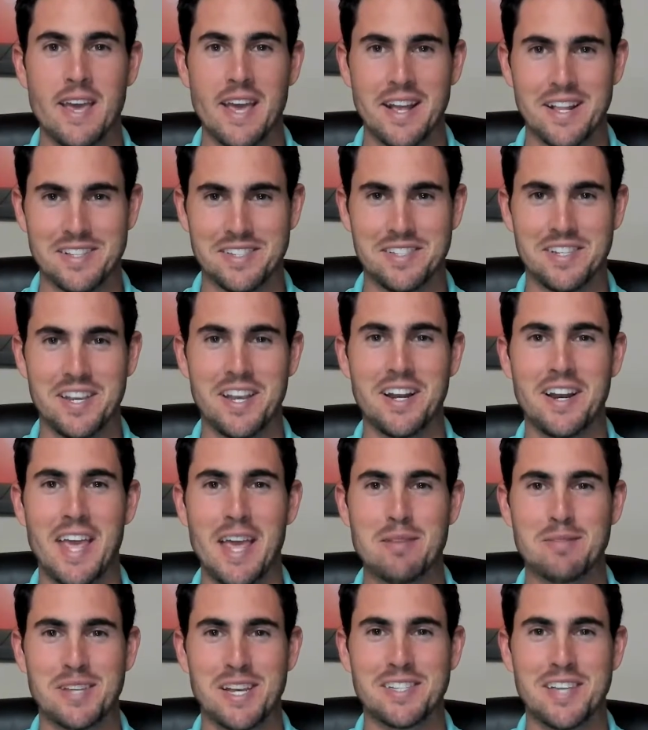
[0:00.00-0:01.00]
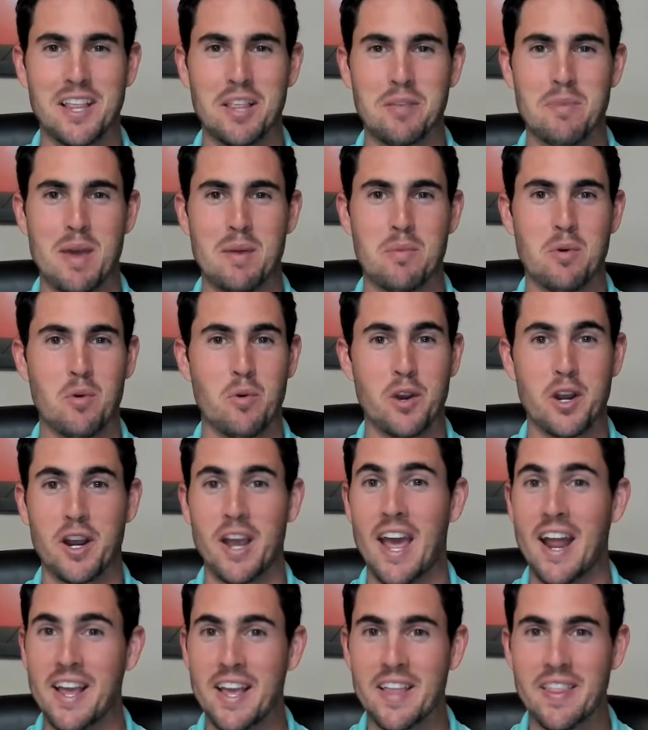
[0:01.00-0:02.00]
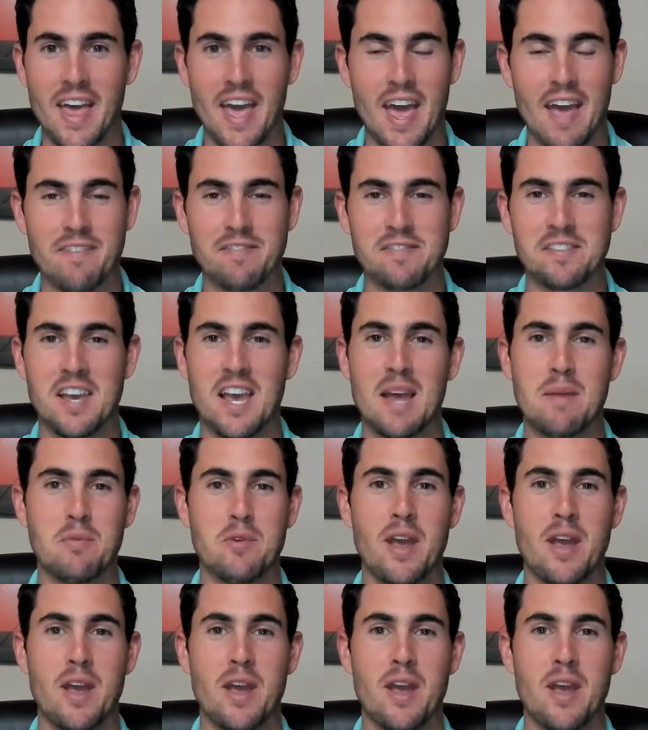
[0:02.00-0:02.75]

and seen games against Alabama where you're heading in the halftime,